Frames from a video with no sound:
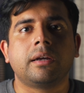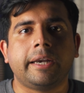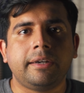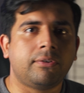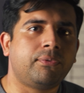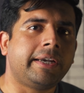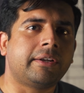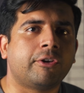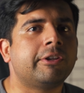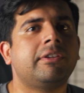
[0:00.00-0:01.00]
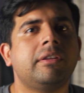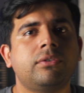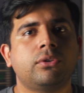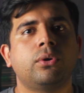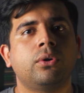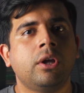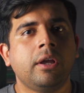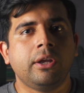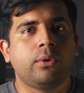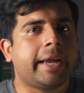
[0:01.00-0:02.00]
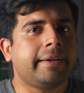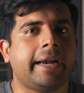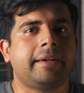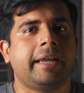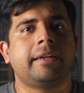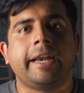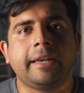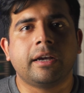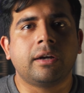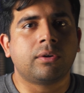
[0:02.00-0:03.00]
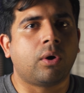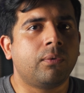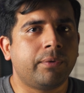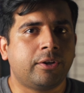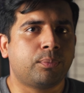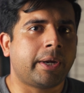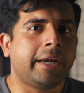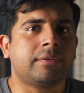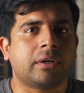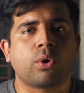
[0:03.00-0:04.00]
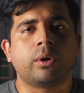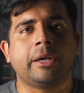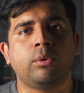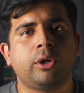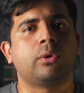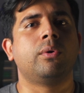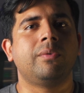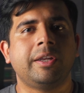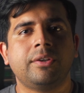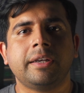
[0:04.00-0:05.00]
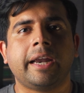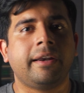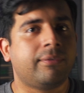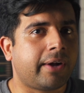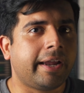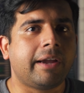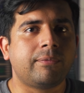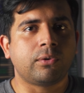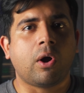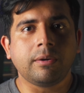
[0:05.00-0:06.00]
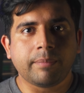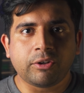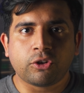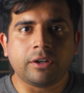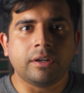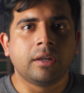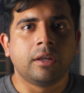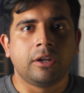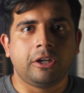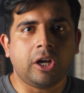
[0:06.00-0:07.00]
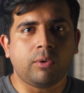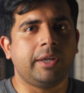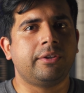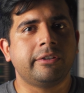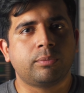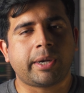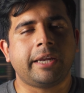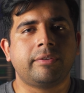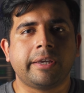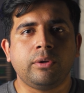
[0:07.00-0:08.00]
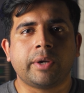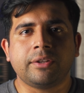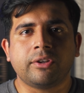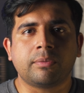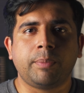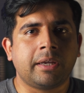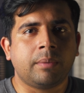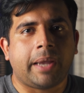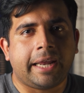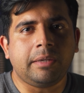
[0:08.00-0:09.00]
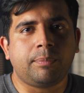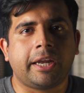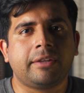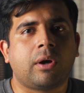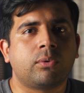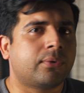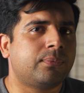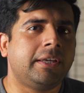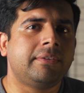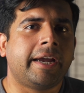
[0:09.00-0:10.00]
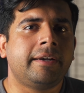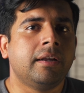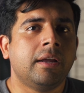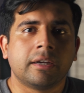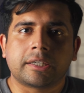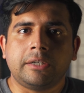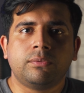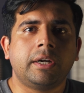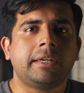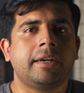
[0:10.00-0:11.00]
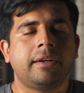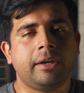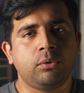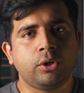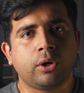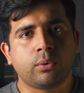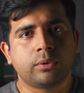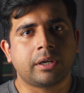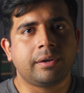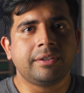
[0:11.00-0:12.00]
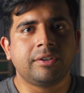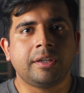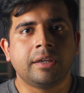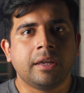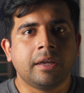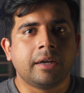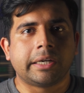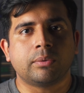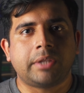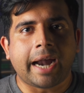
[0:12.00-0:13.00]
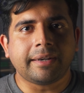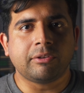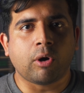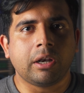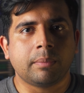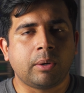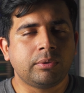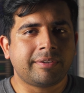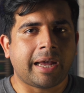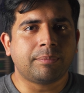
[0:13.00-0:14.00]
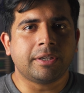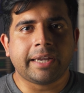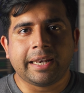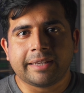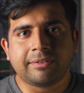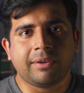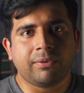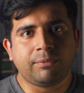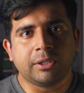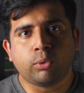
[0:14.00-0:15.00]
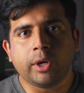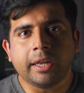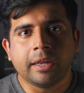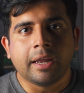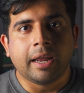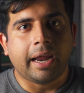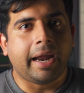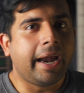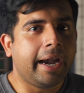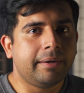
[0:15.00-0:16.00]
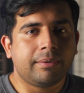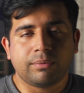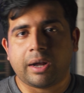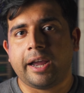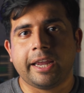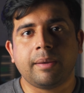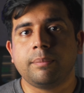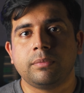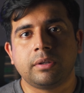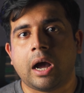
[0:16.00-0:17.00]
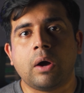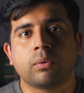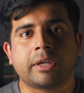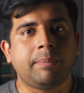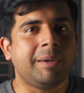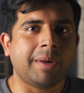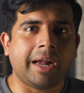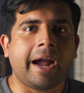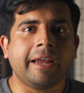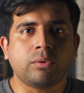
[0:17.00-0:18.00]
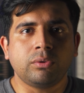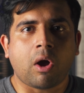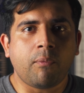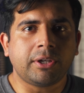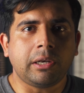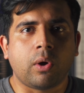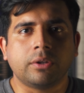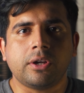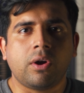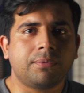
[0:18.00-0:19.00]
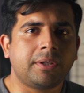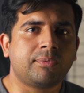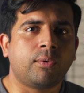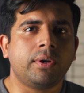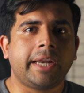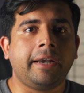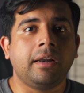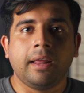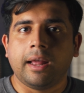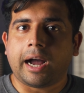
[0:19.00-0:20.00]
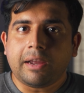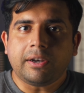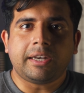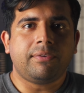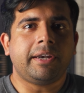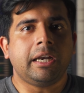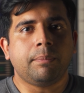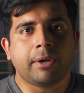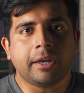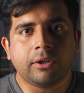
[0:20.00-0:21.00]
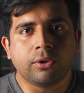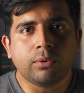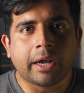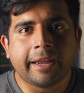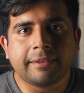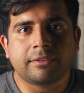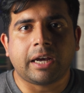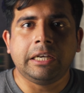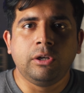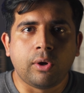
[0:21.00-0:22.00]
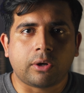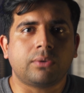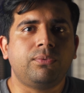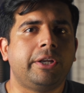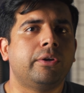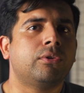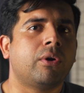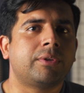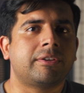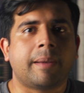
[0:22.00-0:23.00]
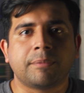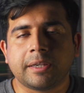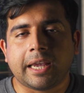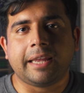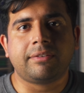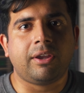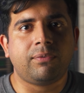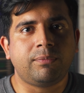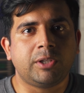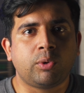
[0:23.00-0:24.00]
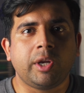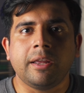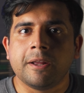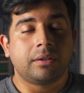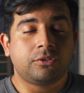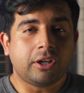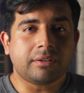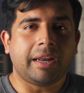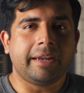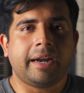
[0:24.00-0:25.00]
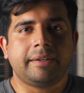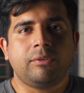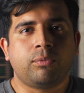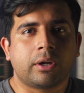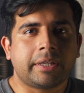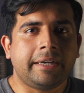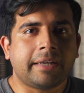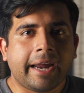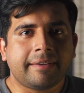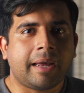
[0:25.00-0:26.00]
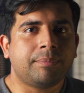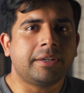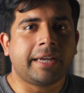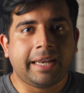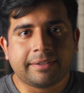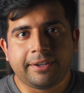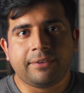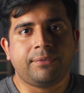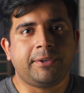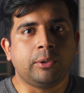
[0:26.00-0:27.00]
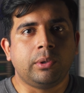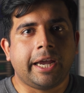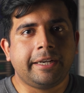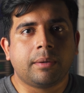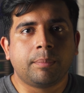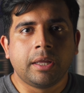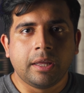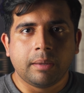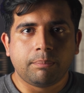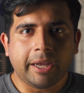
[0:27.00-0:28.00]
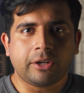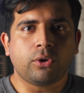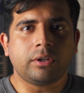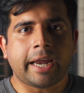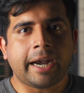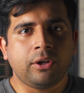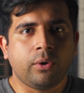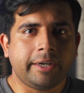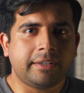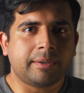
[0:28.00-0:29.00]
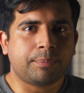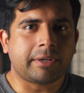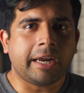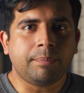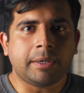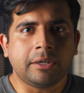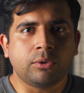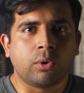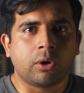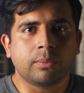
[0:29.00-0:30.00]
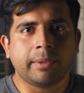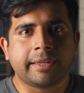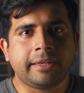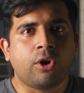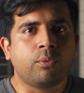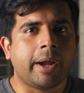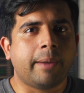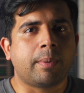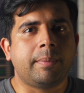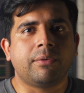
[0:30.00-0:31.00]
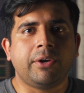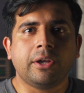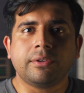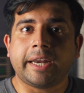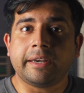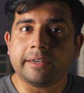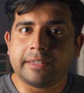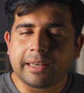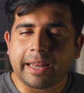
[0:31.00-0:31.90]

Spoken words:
in different currencies, so you can get an idea of its price according to your own region. And if I have not mentioned your region's price here, you can just pick up any price out of these and convert it into your own currency. Now that is all about the Samsung Galaxy A53, and I am now keeping my eyes on the official launching of this phone, and I will definitely bring you guys a lot of videos of the Samsung Galaxy A53 just like I did for the entire Samsung Galaxy A52 lineup. Make sure that you hit the subscribe button to miss any of my upcoming videos, and hit the